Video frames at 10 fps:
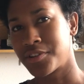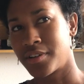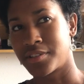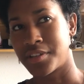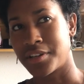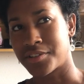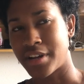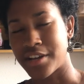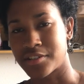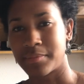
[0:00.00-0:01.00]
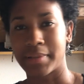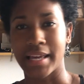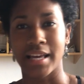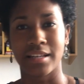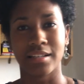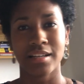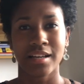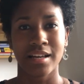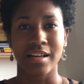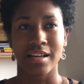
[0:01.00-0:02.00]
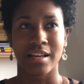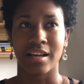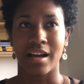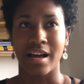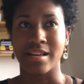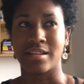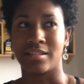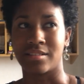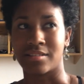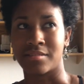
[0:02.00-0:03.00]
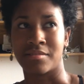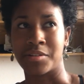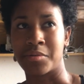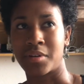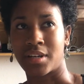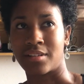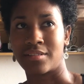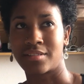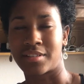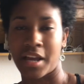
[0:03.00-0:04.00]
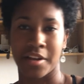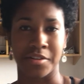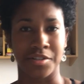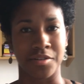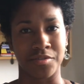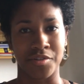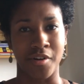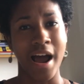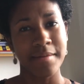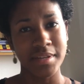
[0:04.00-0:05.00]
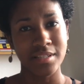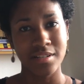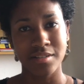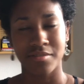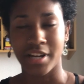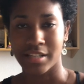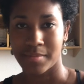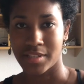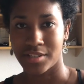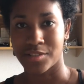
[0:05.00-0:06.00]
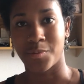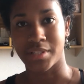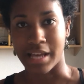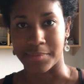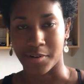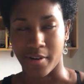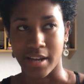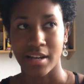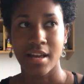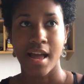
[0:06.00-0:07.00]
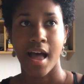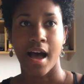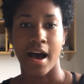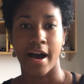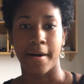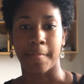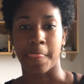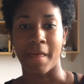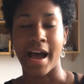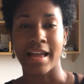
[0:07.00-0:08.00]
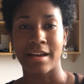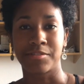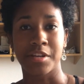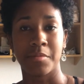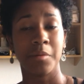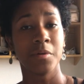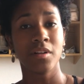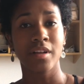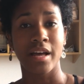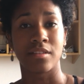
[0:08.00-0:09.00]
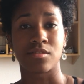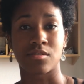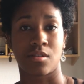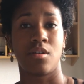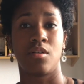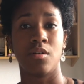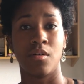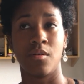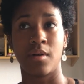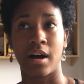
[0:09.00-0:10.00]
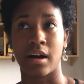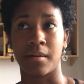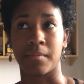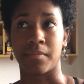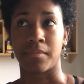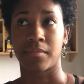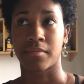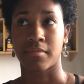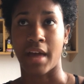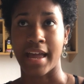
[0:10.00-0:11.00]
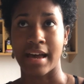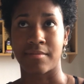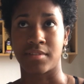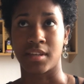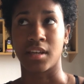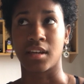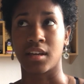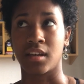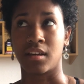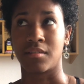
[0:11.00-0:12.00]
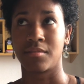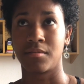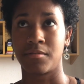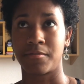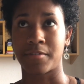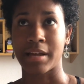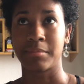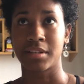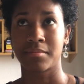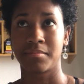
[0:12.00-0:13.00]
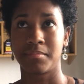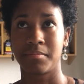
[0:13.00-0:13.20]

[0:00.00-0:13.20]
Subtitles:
to international plan and you can't use your iMessages or text messages, WhatsApp's great. I have T-Mobile, and so I have the family